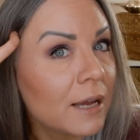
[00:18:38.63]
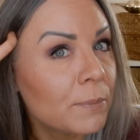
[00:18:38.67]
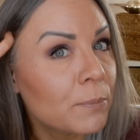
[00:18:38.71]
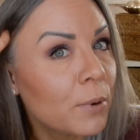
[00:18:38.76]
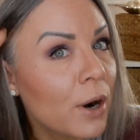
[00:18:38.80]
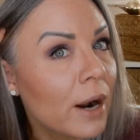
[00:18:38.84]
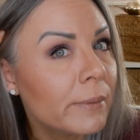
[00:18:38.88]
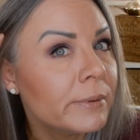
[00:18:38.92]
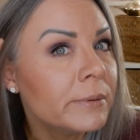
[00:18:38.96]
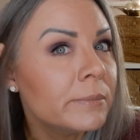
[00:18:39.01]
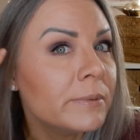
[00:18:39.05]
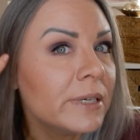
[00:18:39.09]
It
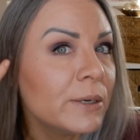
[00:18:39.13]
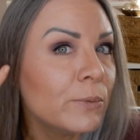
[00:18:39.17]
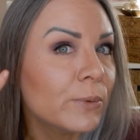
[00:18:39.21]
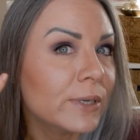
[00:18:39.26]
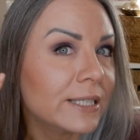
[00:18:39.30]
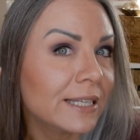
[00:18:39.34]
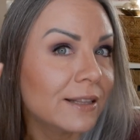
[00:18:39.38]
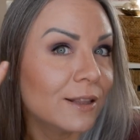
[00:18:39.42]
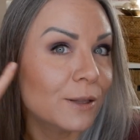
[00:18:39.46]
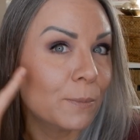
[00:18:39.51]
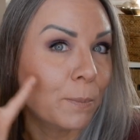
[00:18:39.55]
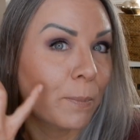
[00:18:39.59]
probably
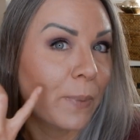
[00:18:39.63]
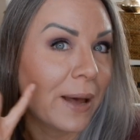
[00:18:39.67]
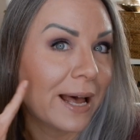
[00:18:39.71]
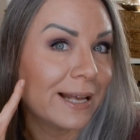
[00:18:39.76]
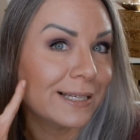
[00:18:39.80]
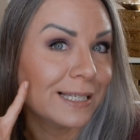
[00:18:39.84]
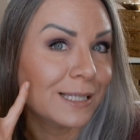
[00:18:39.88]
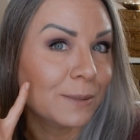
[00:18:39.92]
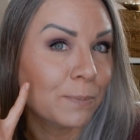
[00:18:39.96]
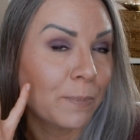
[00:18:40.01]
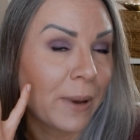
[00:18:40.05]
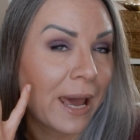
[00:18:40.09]
wasn't the
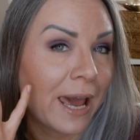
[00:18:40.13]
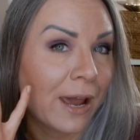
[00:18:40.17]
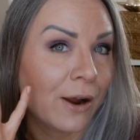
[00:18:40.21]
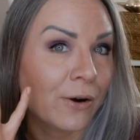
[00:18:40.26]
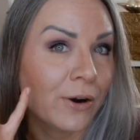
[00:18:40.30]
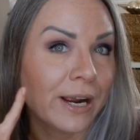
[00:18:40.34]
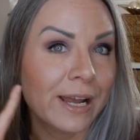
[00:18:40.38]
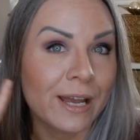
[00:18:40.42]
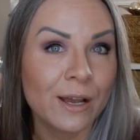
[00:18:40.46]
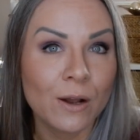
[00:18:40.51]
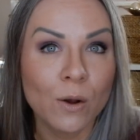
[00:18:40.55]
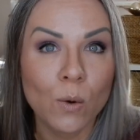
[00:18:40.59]
best
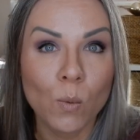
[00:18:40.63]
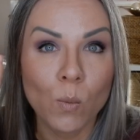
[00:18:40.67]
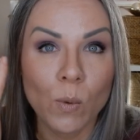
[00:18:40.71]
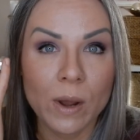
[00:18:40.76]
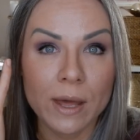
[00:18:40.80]
pairing